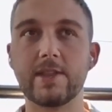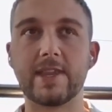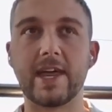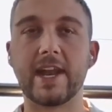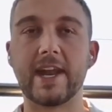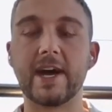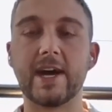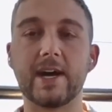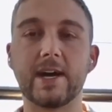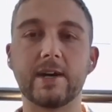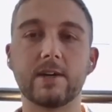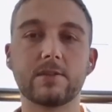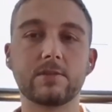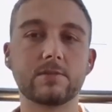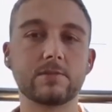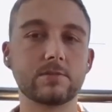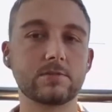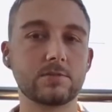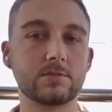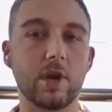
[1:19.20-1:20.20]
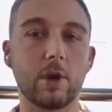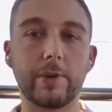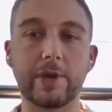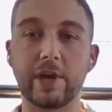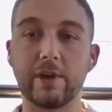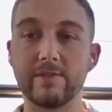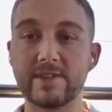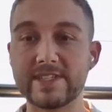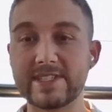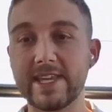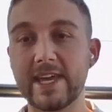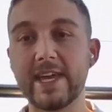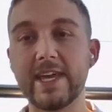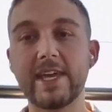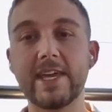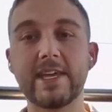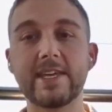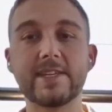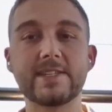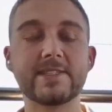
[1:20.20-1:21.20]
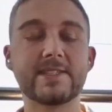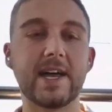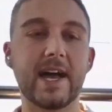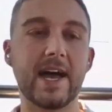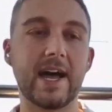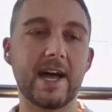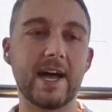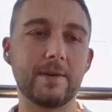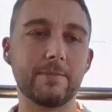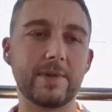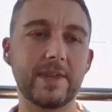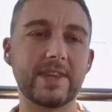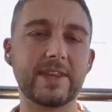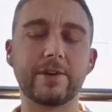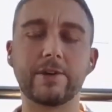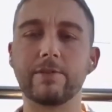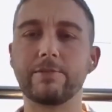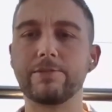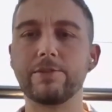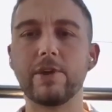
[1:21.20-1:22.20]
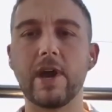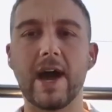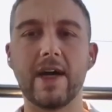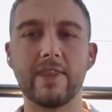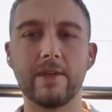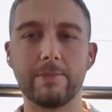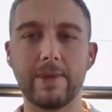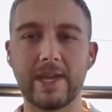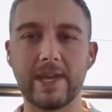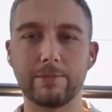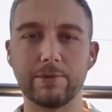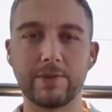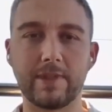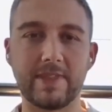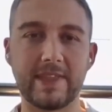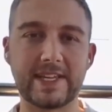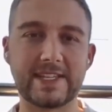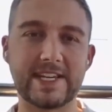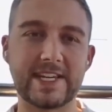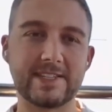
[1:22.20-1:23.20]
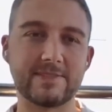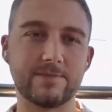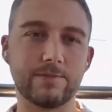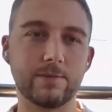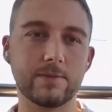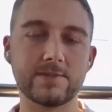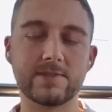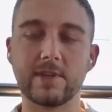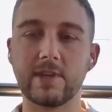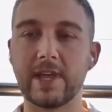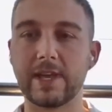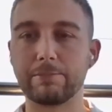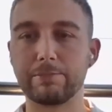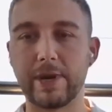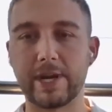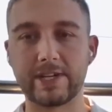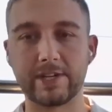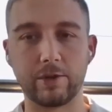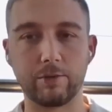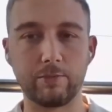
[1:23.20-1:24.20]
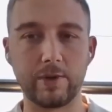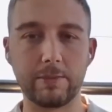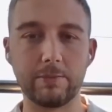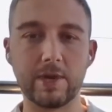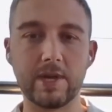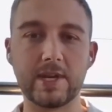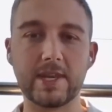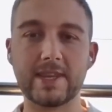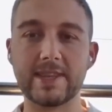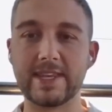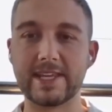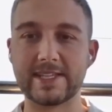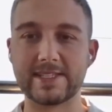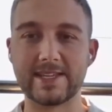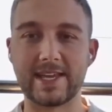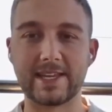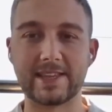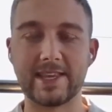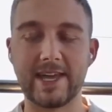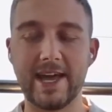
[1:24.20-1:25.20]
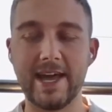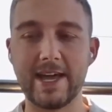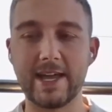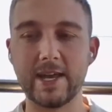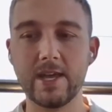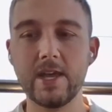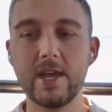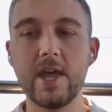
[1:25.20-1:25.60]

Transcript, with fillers: that are going overseas. Um, there are a few other people that they test for, so like pregnant women and things like that.